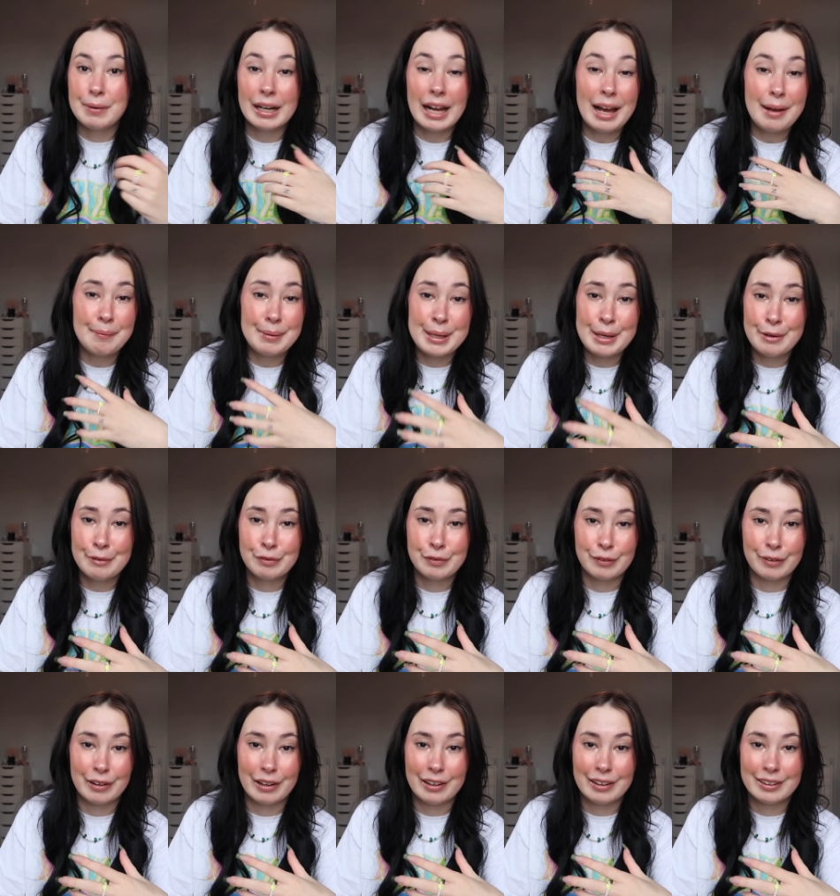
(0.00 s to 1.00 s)
but I'm here
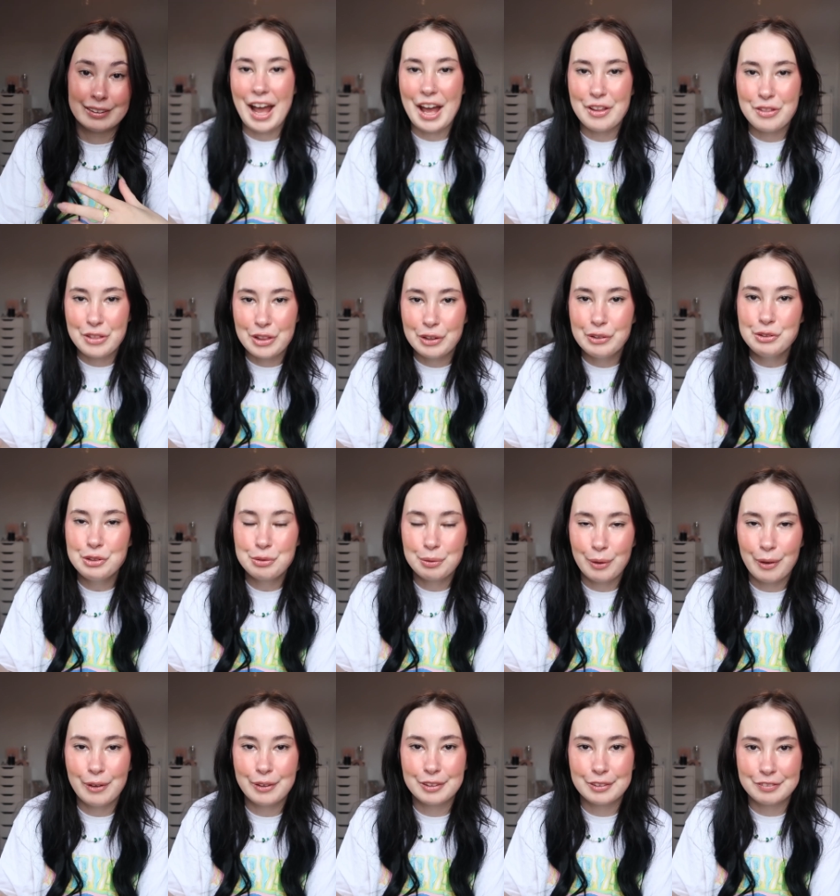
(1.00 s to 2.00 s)
for it. And those are
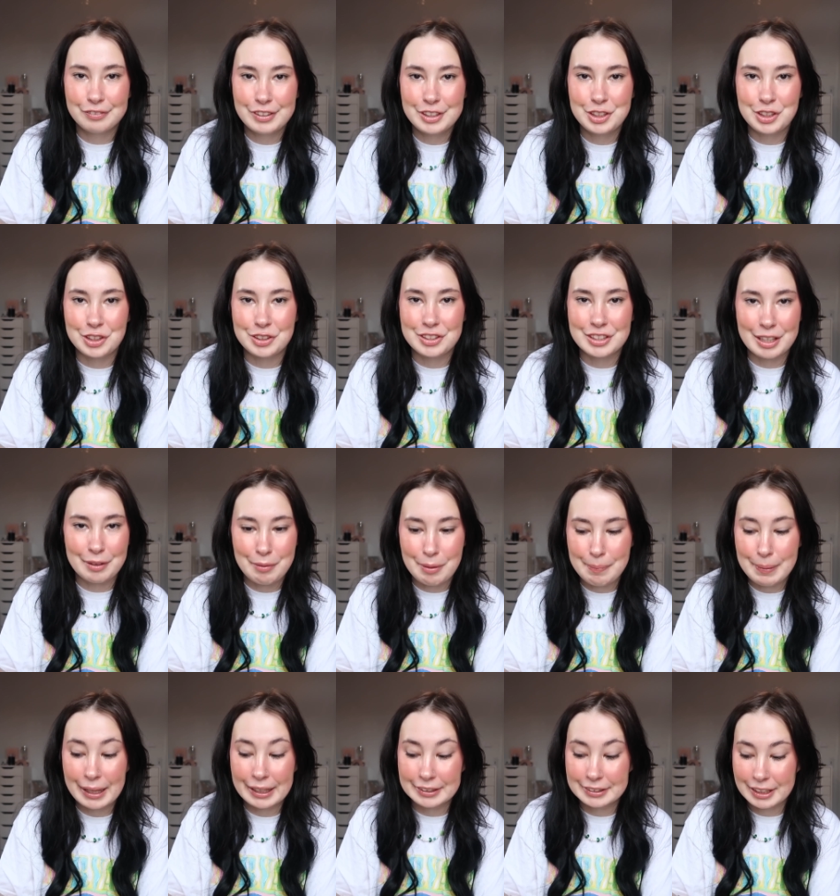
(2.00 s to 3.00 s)
all the fidgets that we
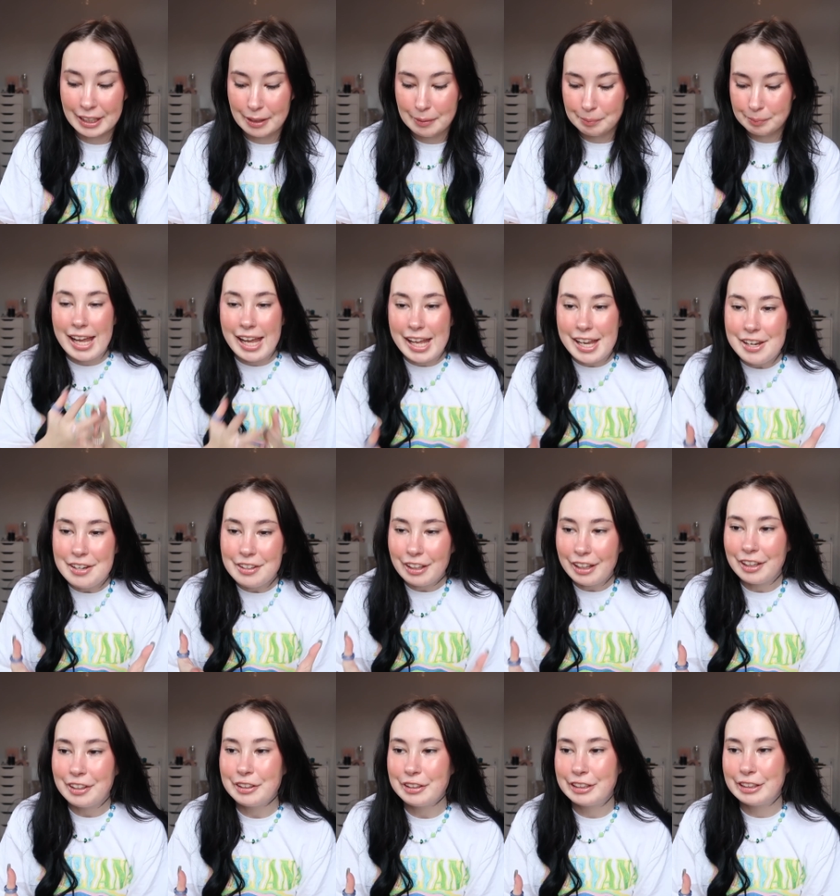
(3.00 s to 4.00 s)
picked up. In
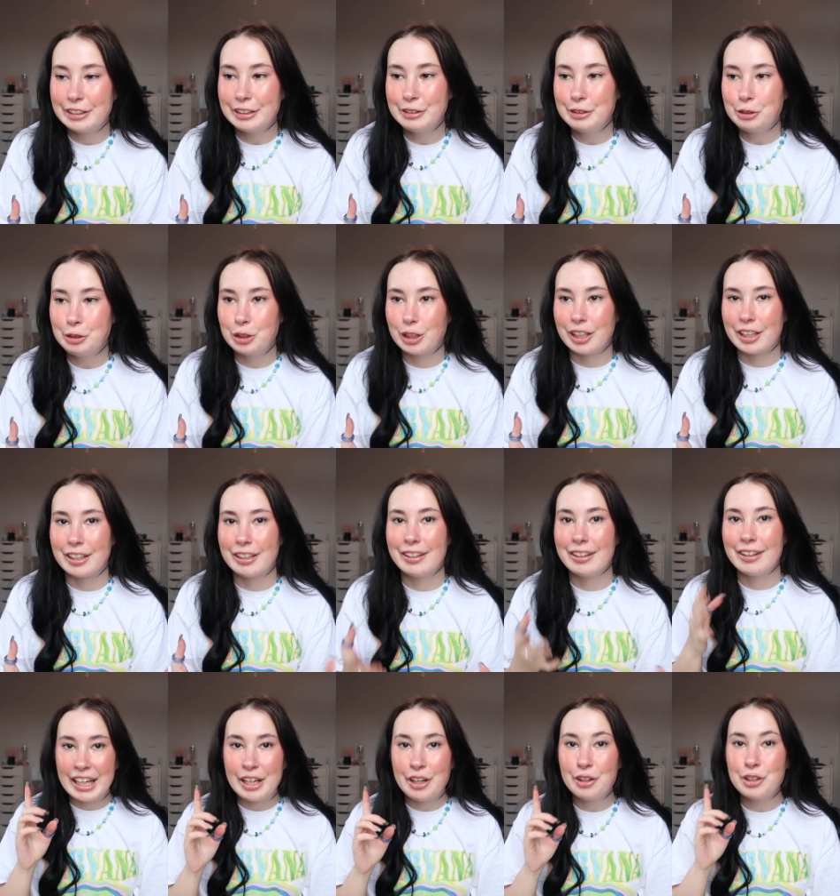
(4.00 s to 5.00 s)
conclusion,
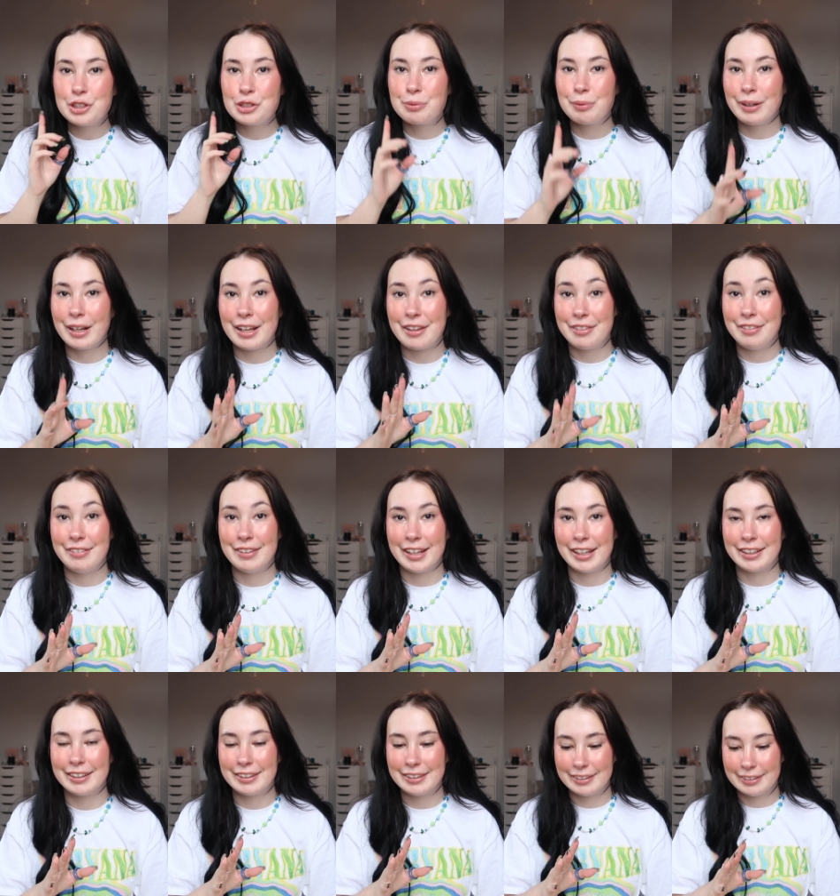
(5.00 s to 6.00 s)
here's what I
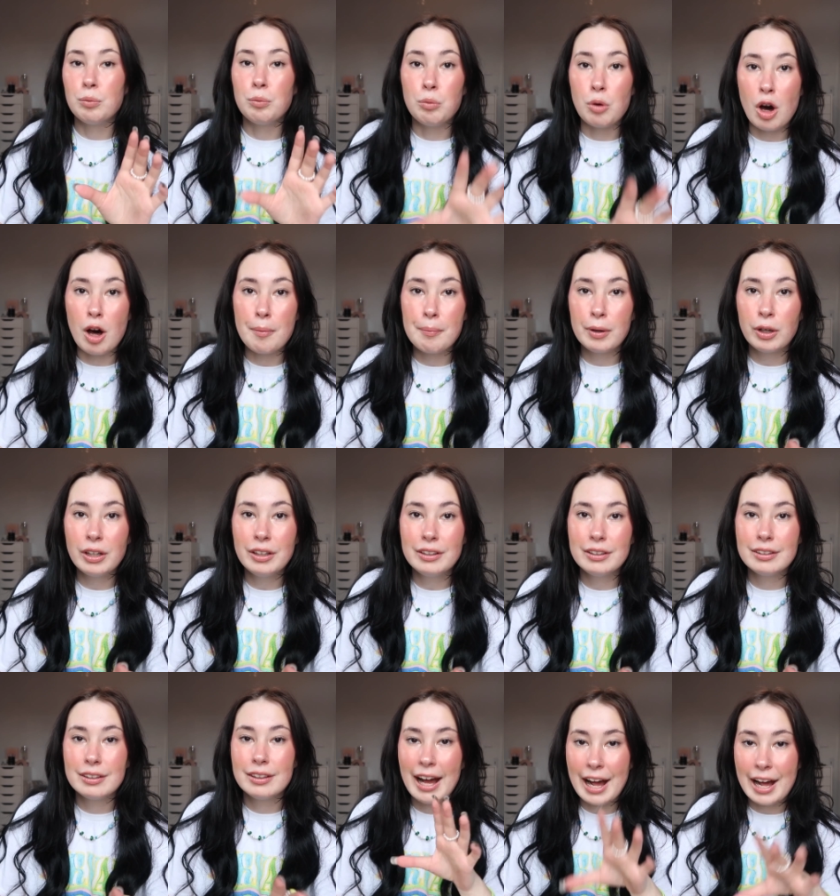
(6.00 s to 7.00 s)
think. Walmart
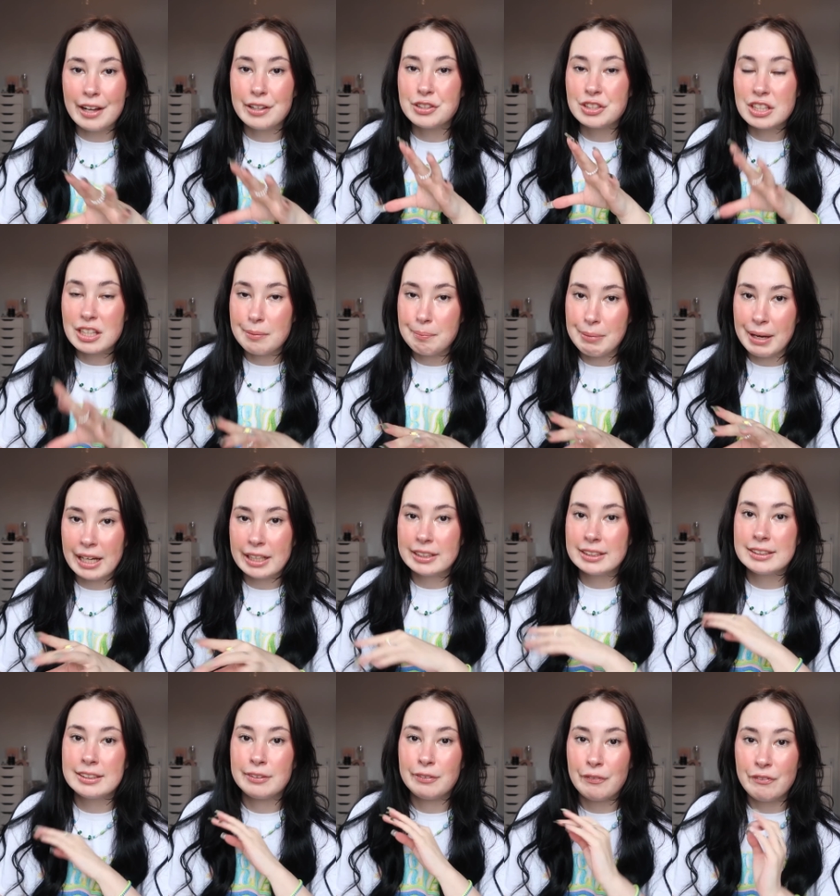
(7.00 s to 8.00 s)
has the
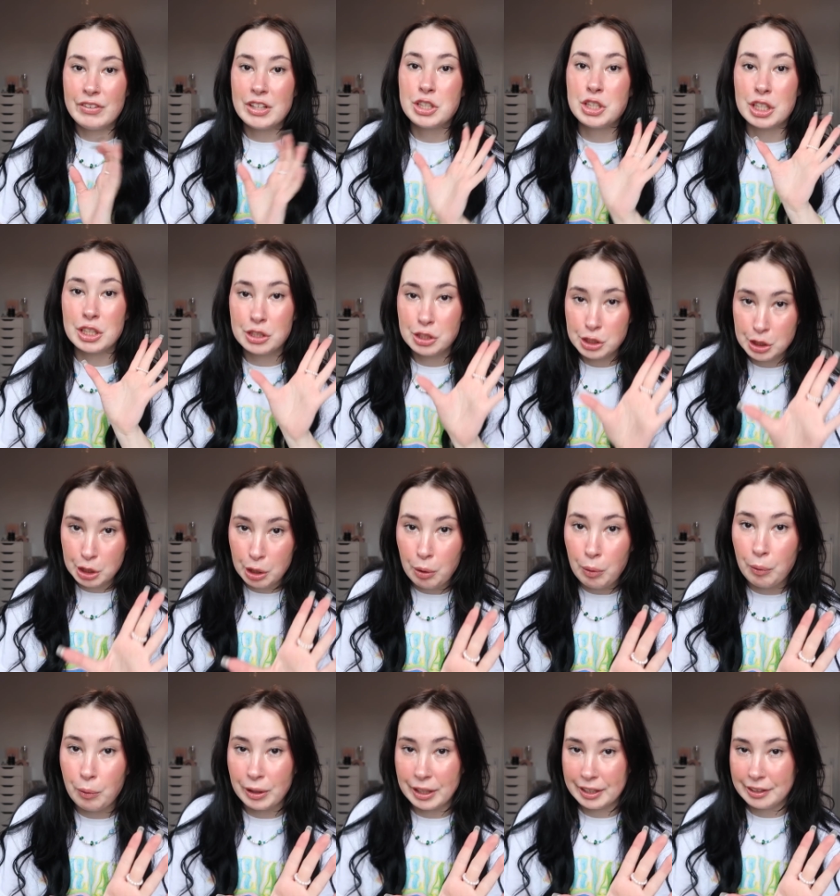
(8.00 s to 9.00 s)
best fidget
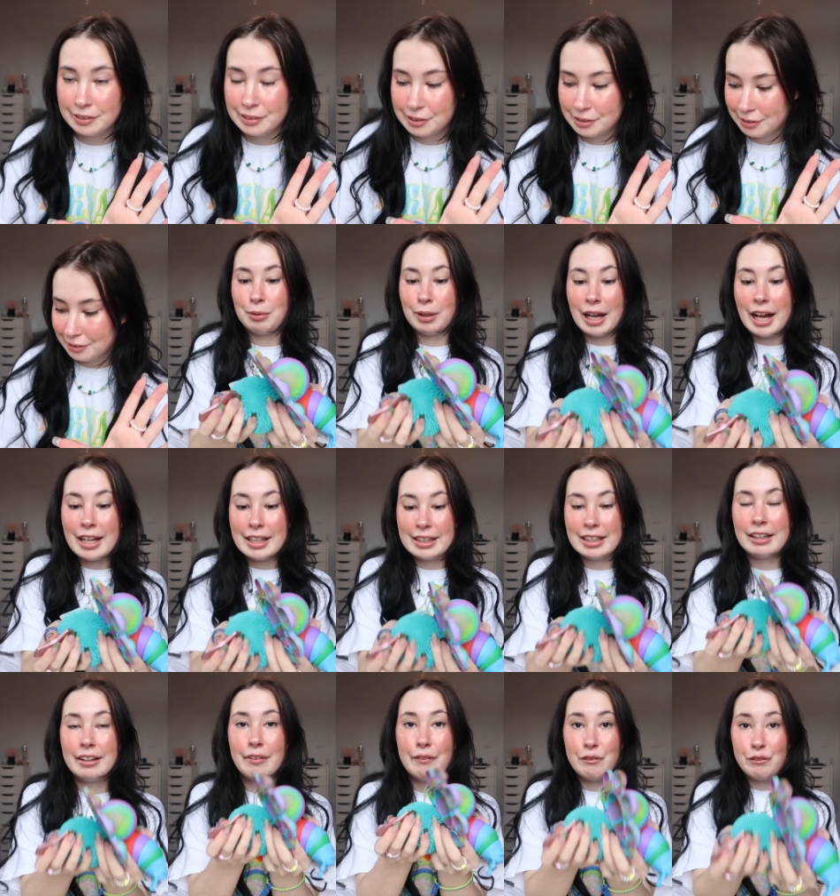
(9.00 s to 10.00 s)
toys. When I
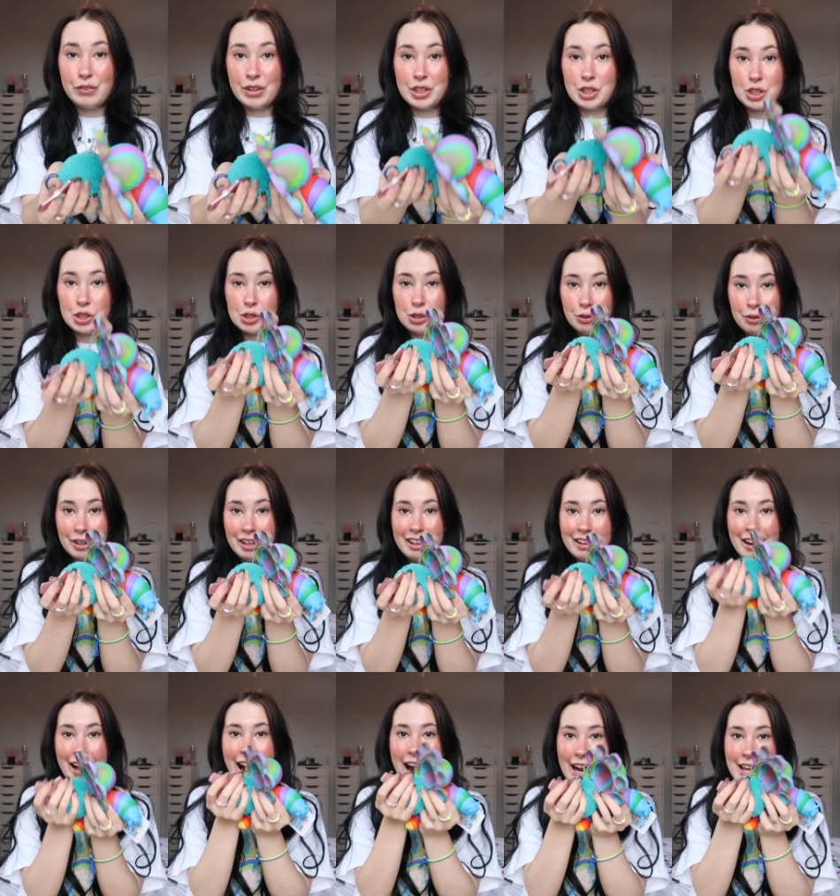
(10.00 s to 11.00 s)
think of fidget toy,
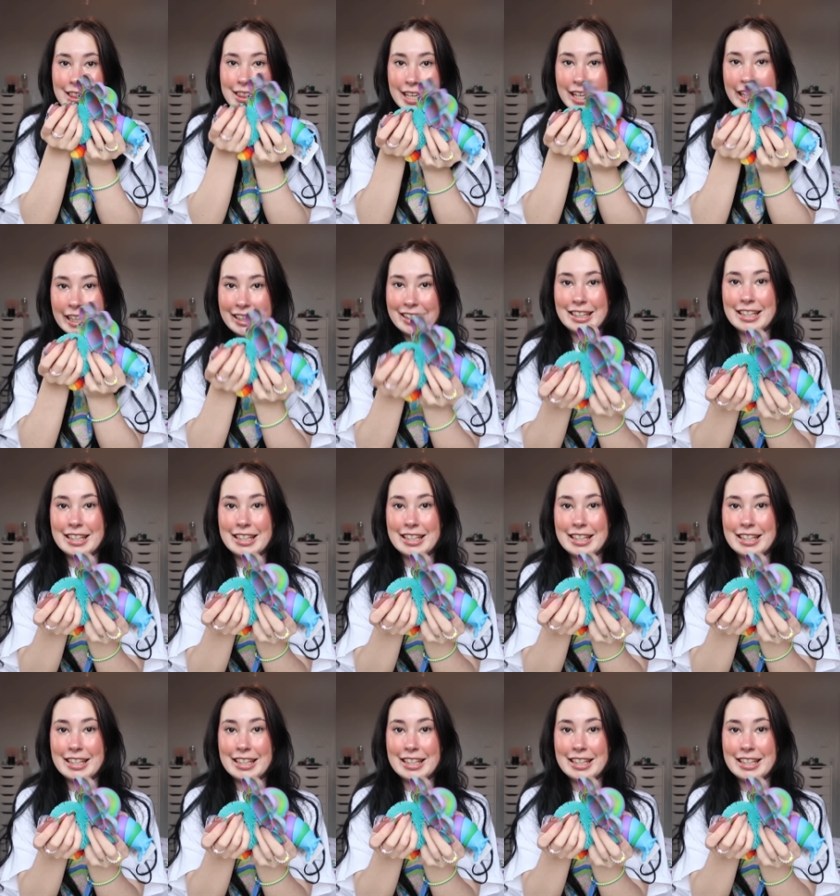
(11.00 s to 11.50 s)
I think